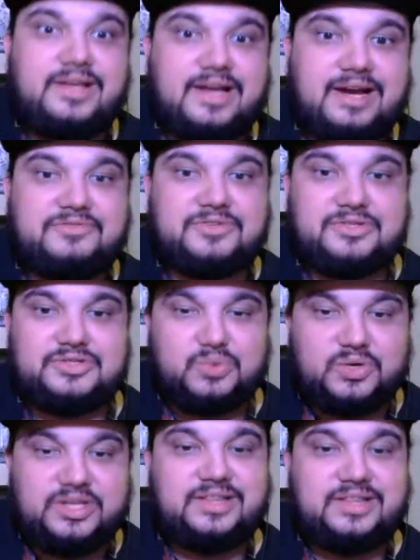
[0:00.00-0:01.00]
after
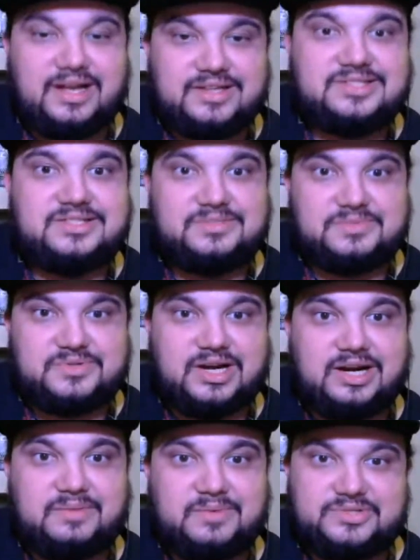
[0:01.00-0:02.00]
20,000
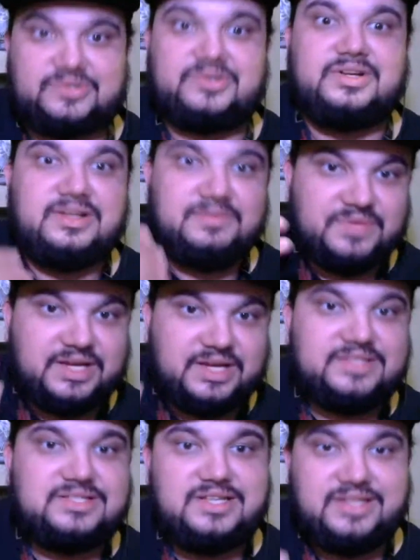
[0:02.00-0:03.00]
subscribers or
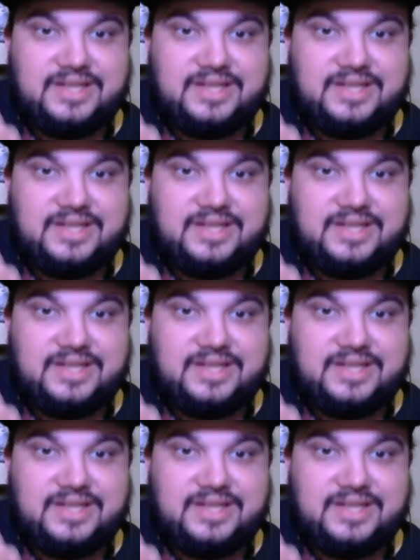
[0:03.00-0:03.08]
19,